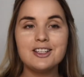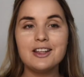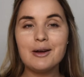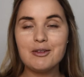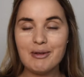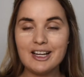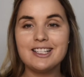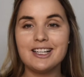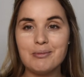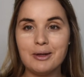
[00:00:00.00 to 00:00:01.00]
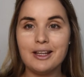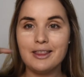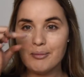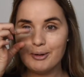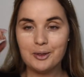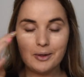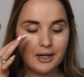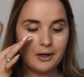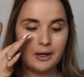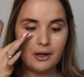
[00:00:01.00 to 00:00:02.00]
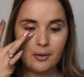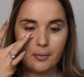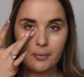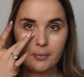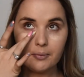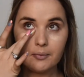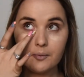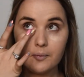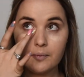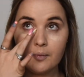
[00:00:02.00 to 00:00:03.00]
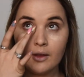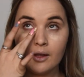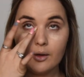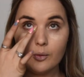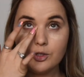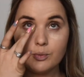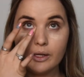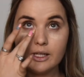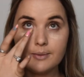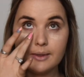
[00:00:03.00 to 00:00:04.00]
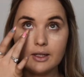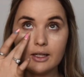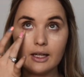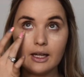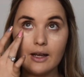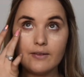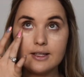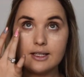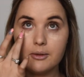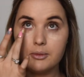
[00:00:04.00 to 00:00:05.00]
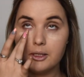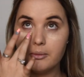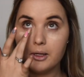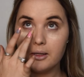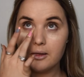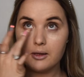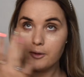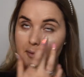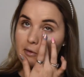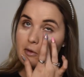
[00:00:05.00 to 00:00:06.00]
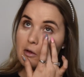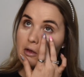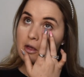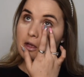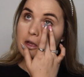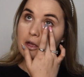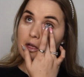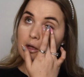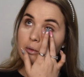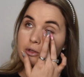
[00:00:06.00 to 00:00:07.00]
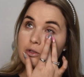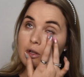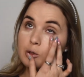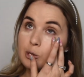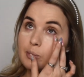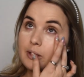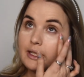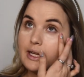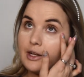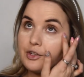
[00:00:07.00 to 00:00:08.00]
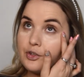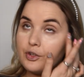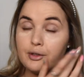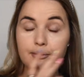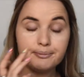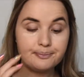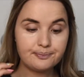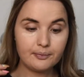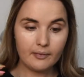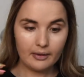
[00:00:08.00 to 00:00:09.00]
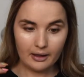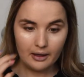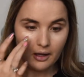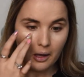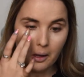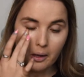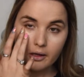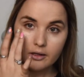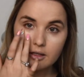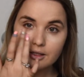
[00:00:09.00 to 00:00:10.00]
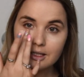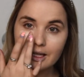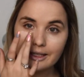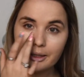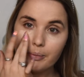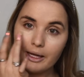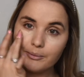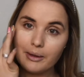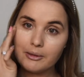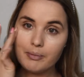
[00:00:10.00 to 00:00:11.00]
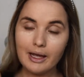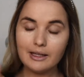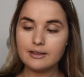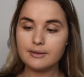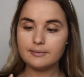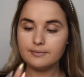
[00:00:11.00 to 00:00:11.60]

that would basically be the blue area, which makes me look like I haven't slept in a month, which is not completely untrue. So just lightly pat, pat, pat.